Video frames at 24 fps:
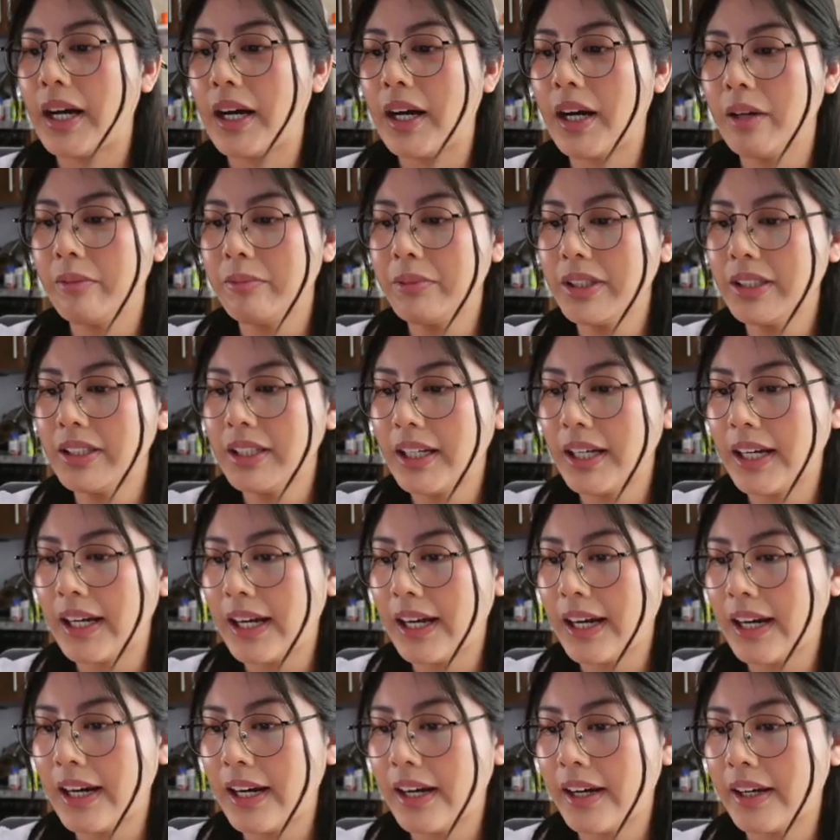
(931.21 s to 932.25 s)
I'm gonna
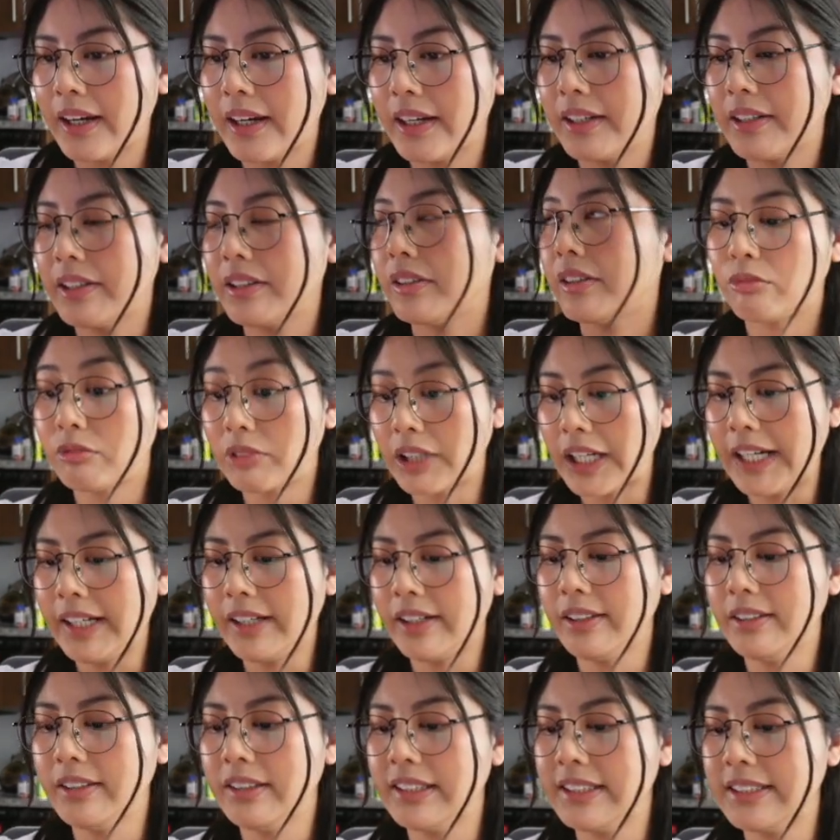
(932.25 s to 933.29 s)
write
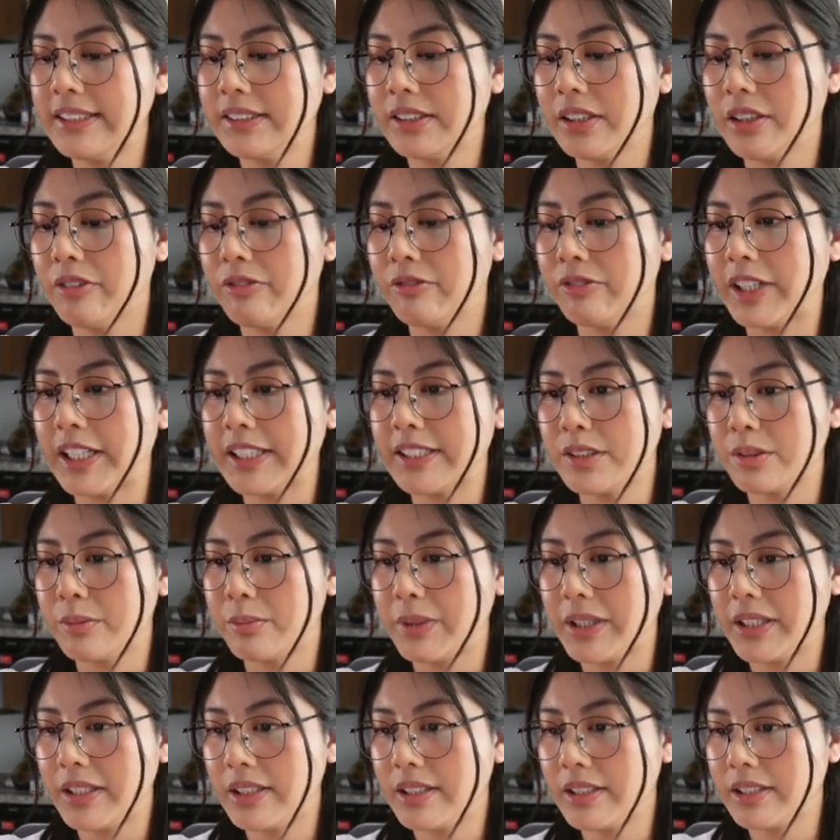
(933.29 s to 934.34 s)
a list of
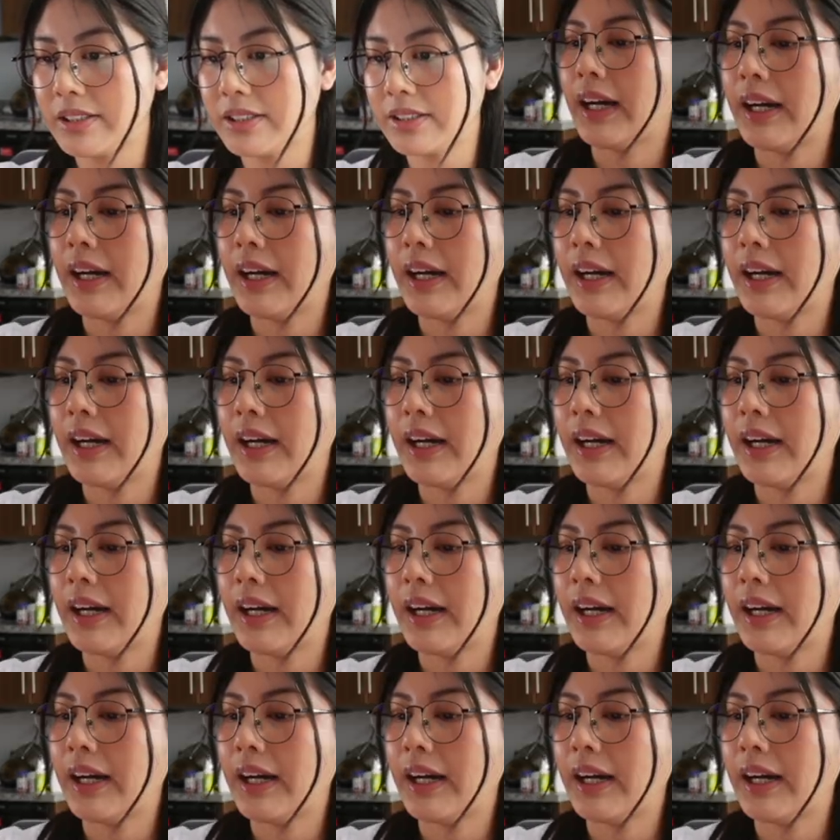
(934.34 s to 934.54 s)
recipes.